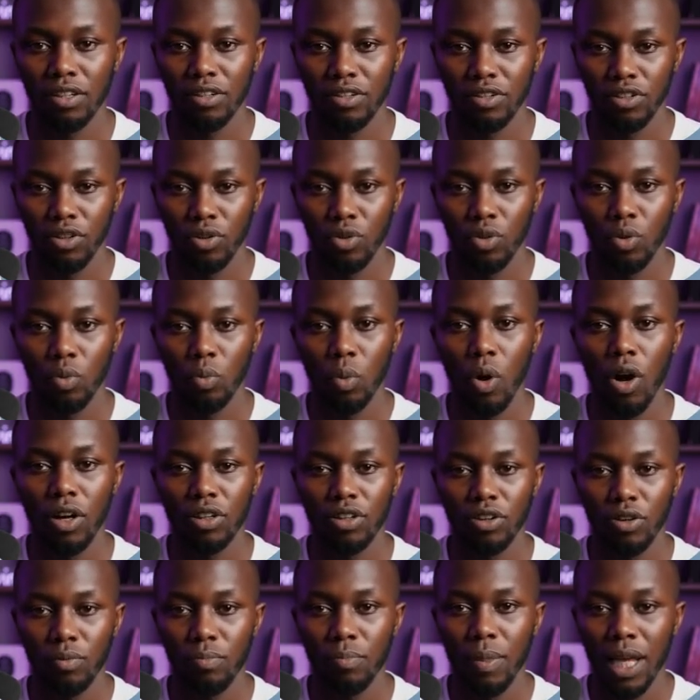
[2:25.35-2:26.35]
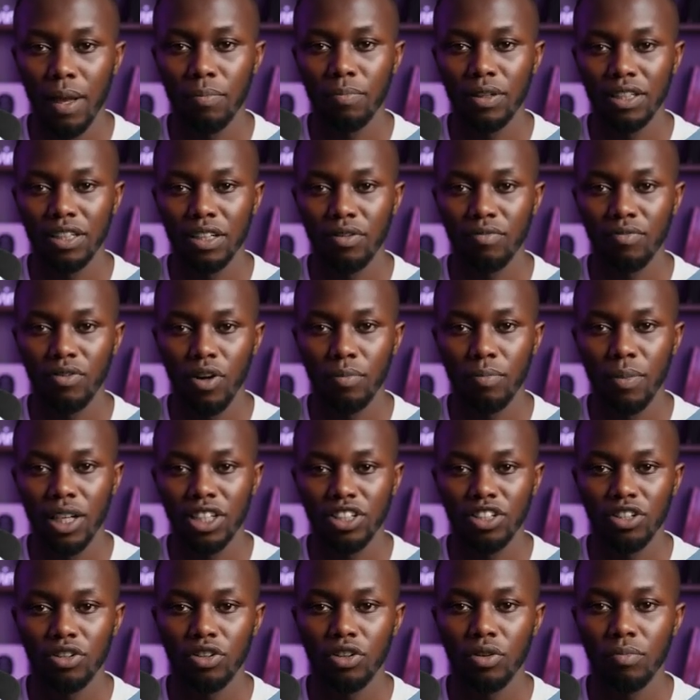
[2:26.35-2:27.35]
so you want your payment
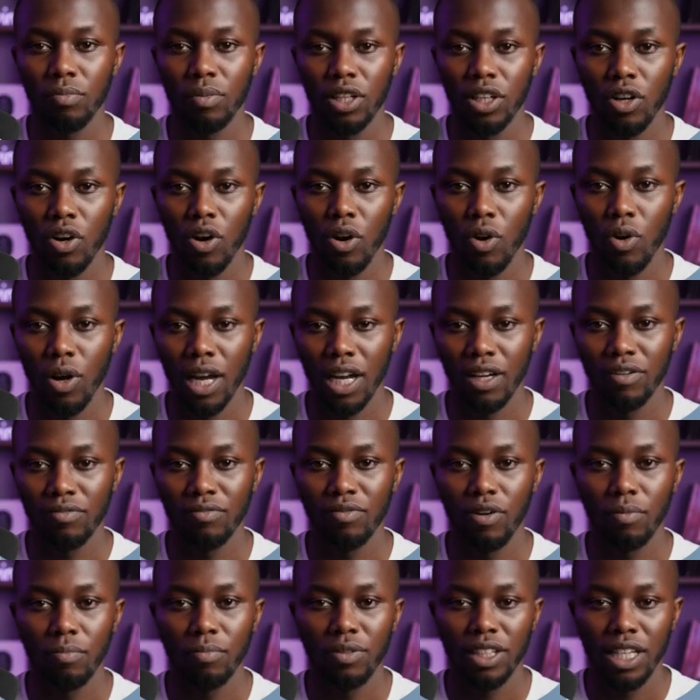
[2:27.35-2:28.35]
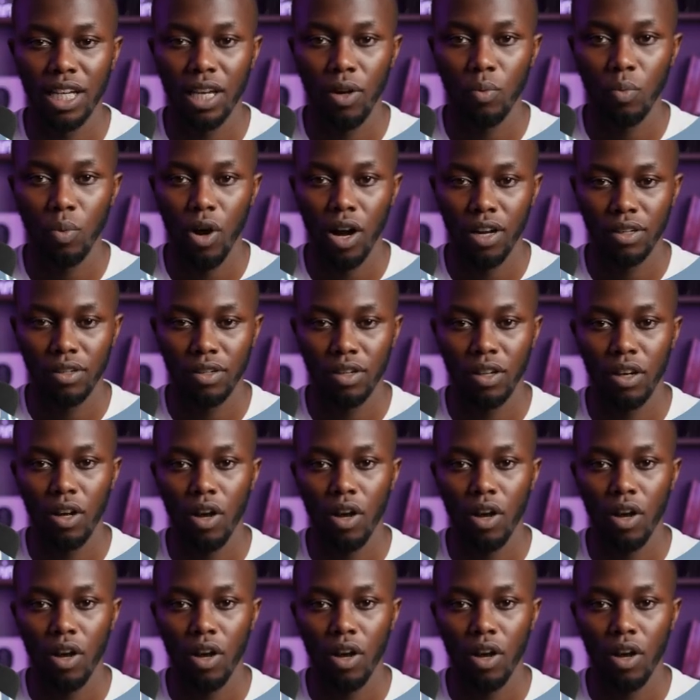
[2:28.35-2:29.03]
information to be correct from day one.